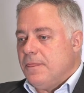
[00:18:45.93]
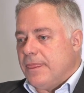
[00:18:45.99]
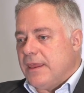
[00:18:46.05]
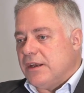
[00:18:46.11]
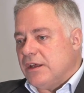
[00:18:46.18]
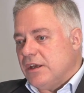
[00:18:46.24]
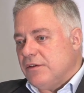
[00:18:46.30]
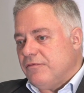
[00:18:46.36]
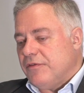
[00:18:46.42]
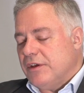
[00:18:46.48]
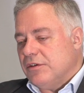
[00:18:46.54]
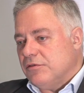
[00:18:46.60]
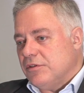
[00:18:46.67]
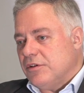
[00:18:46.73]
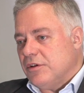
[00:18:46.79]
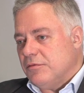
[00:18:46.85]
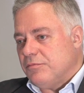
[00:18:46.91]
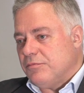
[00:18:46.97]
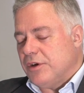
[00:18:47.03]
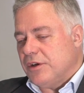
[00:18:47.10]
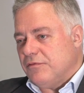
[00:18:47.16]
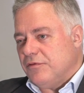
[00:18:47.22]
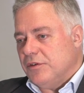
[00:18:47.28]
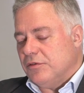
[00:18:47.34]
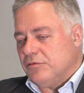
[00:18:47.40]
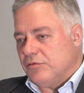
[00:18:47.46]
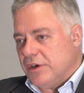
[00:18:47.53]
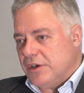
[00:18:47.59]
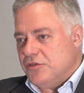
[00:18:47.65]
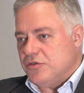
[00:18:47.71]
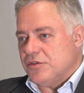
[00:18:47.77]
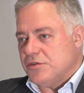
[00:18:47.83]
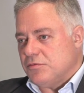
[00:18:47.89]
And I felt that Brickfield
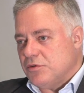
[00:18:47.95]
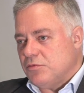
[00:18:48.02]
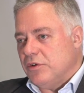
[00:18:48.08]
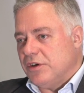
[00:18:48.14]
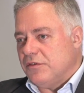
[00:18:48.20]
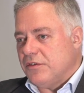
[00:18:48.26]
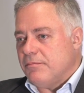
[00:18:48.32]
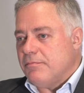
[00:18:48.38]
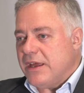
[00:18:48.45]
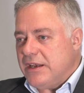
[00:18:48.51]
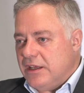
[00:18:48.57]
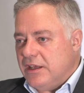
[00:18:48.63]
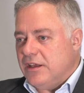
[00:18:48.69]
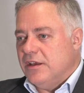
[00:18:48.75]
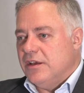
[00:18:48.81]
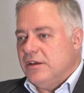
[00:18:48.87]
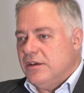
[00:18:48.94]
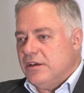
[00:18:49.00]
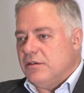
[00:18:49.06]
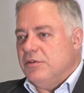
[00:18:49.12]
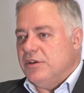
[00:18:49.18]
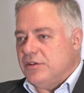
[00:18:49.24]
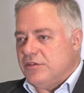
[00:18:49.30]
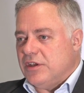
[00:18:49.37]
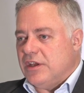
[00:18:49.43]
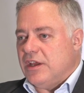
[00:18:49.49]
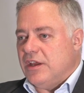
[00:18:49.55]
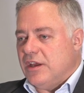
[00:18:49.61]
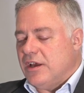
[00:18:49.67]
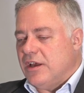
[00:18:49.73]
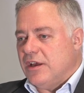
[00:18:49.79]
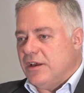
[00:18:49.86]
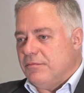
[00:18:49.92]
Rangers was one of the many community